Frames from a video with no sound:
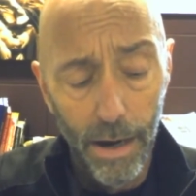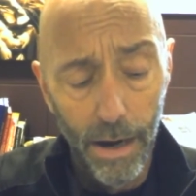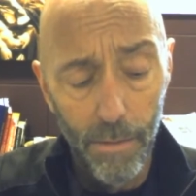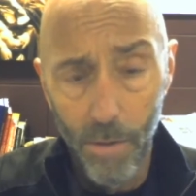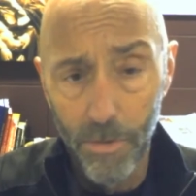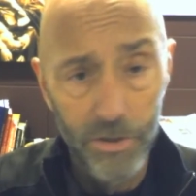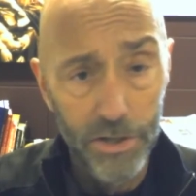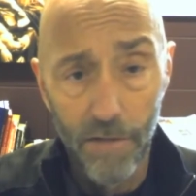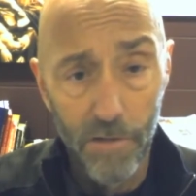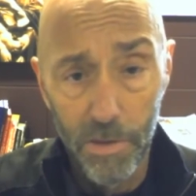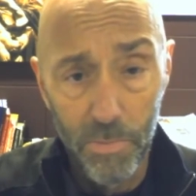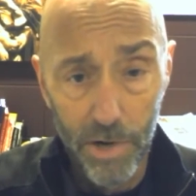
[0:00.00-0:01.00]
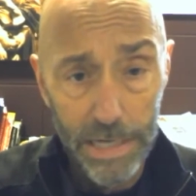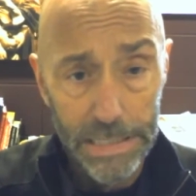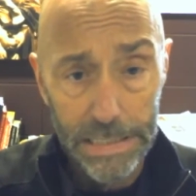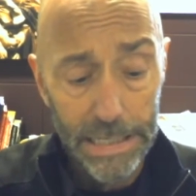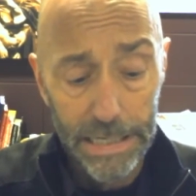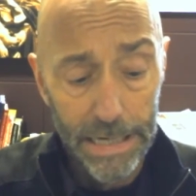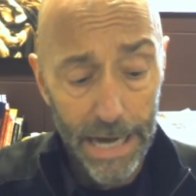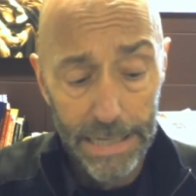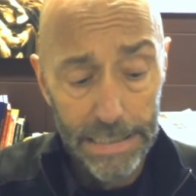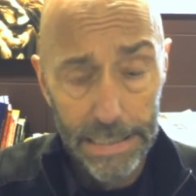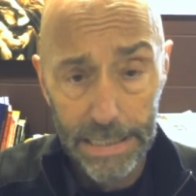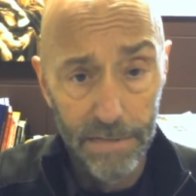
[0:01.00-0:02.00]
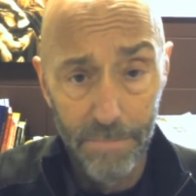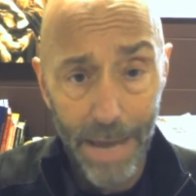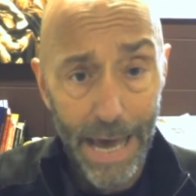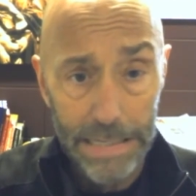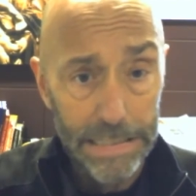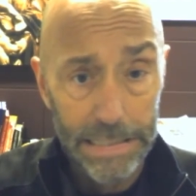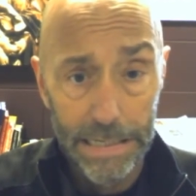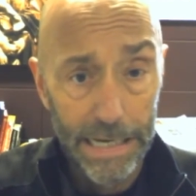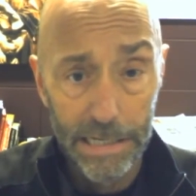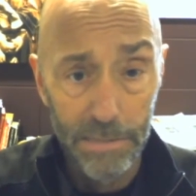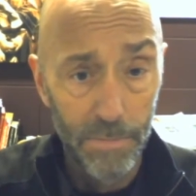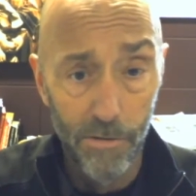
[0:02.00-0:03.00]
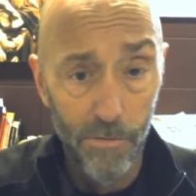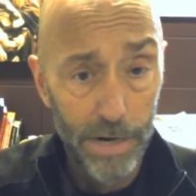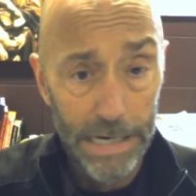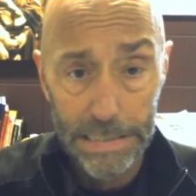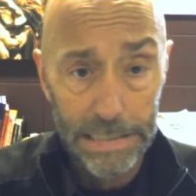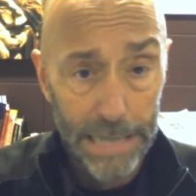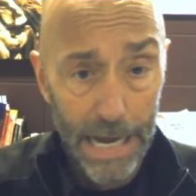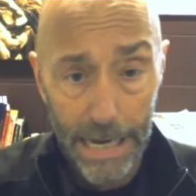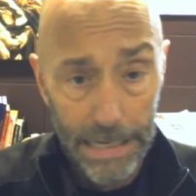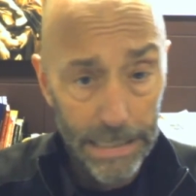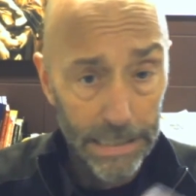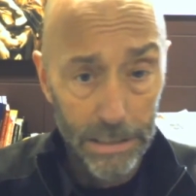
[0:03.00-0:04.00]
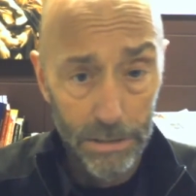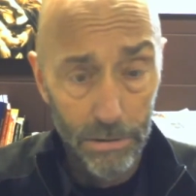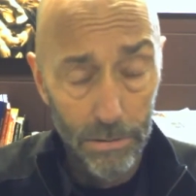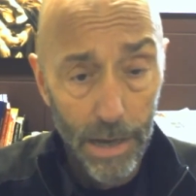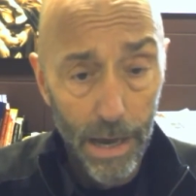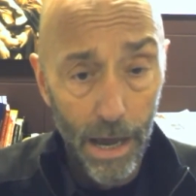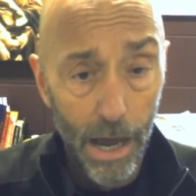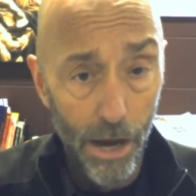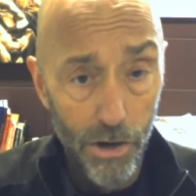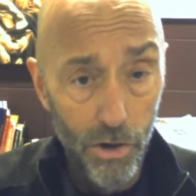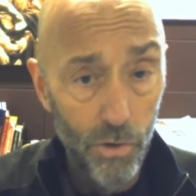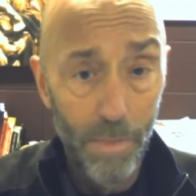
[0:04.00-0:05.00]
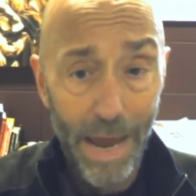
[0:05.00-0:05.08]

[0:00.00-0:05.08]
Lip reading: Almost every priest in the Diocese of Madison has been reassigned into a new